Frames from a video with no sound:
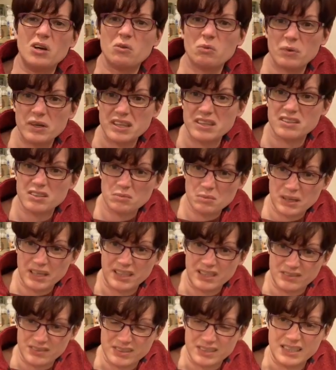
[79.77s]
with some
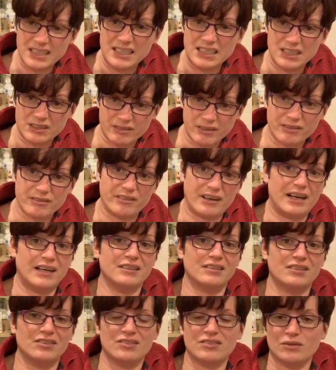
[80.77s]
kind of seeds for fat
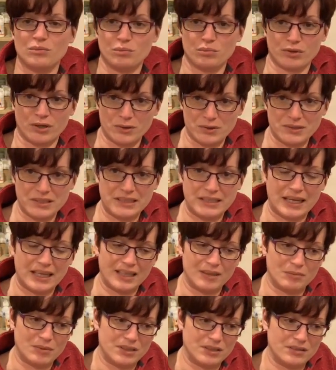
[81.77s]
and some protein
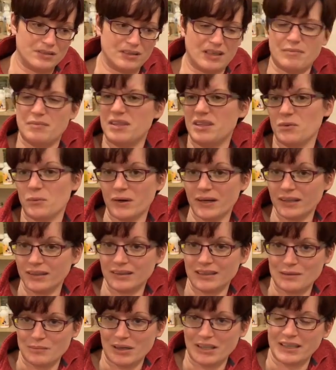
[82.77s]
elements. In the
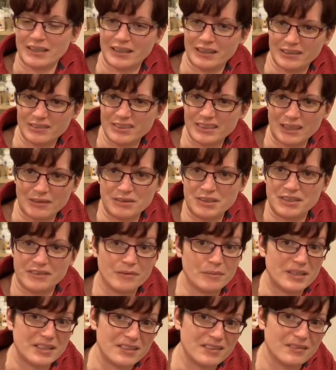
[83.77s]
wild, they might kind of scavenge for
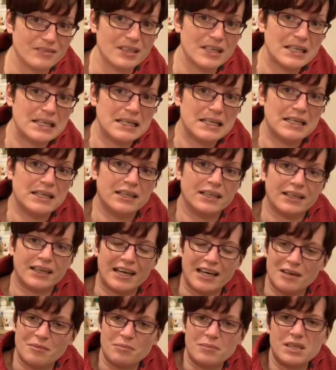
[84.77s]
bits of
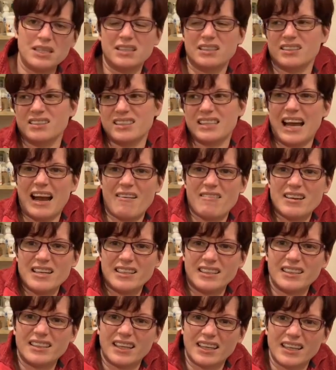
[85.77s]

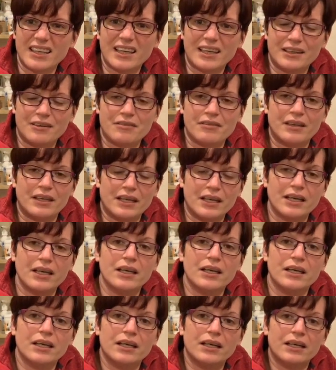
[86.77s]
carrion, that kind of thing.
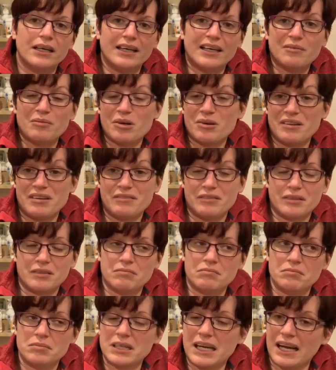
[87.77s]
Or even
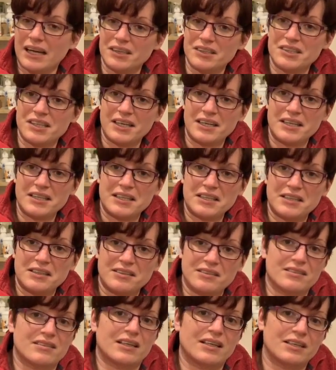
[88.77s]
catch anything
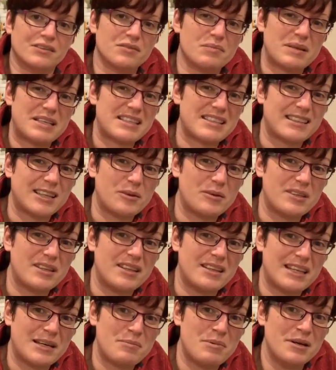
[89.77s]
that's kind of a bit slower
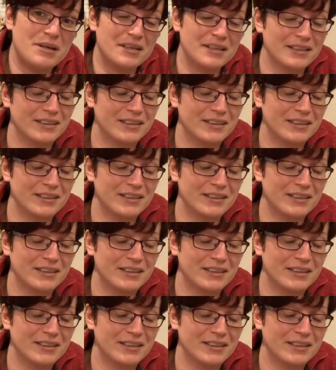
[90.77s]
than them.